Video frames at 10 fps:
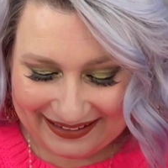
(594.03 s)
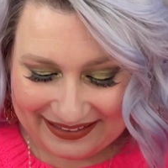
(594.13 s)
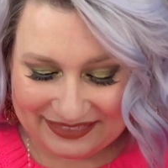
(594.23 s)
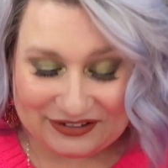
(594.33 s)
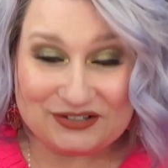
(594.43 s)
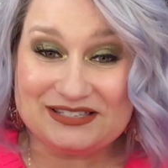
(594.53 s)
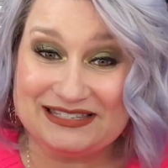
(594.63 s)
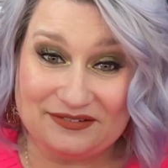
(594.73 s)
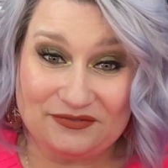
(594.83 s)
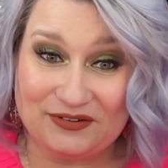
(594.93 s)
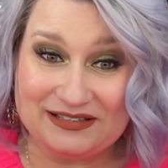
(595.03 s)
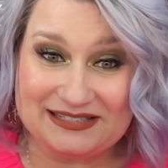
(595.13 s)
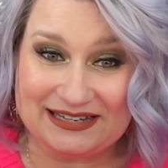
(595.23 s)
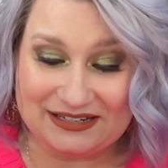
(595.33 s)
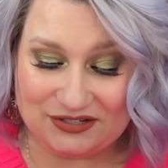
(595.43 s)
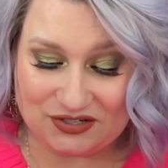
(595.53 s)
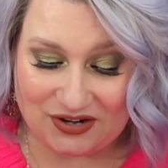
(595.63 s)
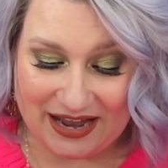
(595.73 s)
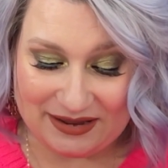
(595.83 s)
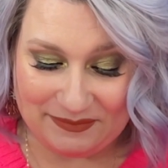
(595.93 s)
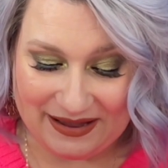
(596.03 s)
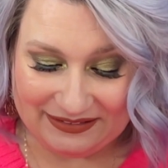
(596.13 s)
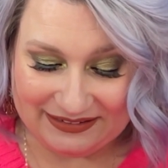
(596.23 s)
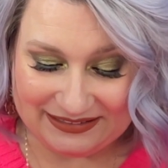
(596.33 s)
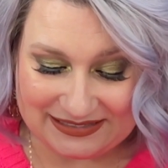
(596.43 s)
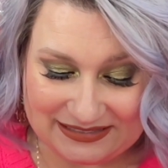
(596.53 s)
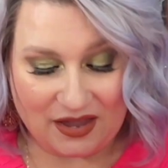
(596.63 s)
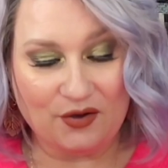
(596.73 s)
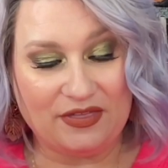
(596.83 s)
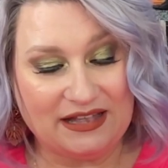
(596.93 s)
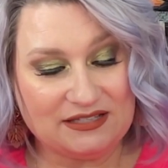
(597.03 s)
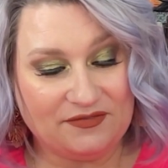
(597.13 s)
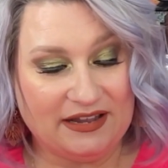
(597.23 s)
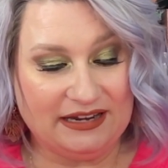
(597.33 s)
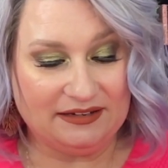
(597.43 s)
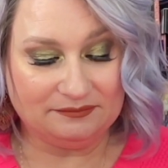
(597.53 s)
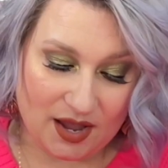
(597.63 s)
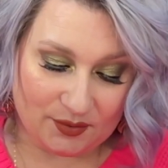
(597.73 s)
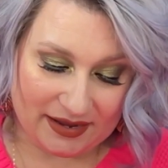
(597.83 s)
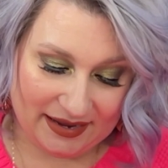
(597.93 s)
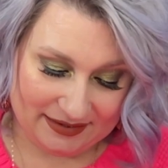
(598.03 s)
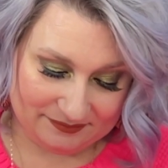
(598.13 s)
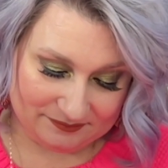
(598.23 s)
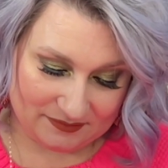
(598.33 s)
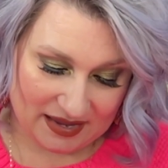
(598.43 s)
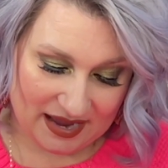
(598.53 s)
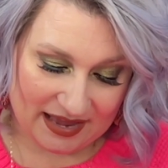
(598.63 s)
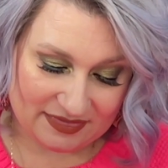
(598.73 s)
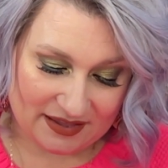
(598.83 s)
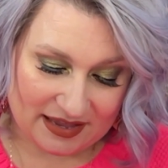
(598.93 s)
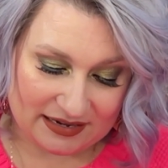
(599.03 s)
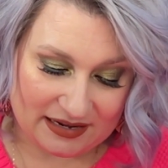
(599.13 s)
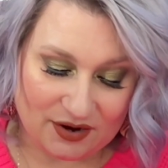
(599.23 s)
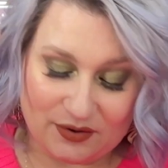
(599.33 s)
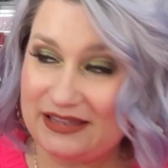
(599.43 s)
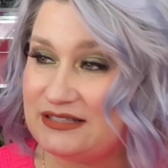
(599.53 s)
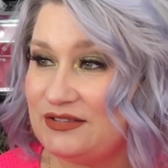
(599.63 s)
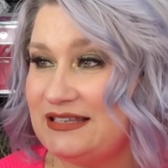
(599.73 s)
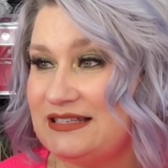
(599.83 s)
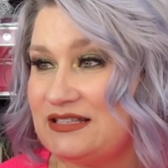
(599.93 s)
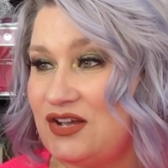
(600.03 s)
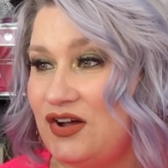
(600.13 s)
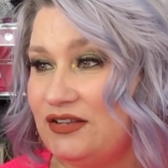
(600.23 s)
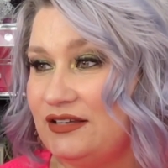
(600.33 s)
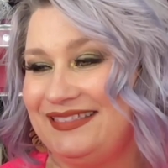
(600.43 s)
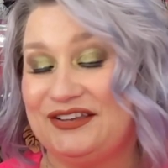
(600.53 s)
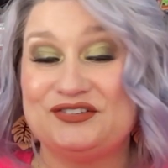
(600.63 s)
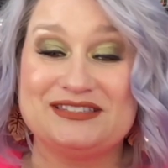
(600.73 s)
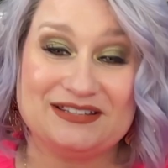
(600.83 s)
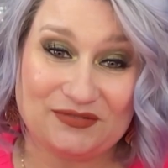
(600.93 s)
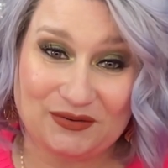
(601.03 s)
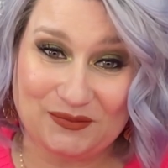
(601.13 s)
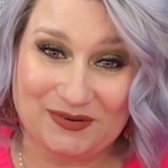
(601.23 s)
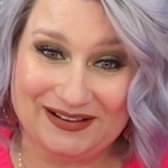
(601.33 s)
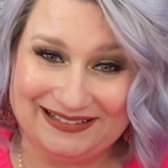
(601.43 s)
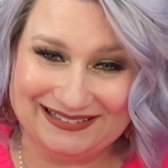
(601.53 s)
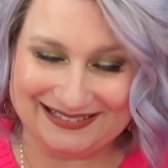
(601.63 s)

There's different signature eye palettes. Oh, that's funny. Okay. I thought, okay, so this is called, there's different ones.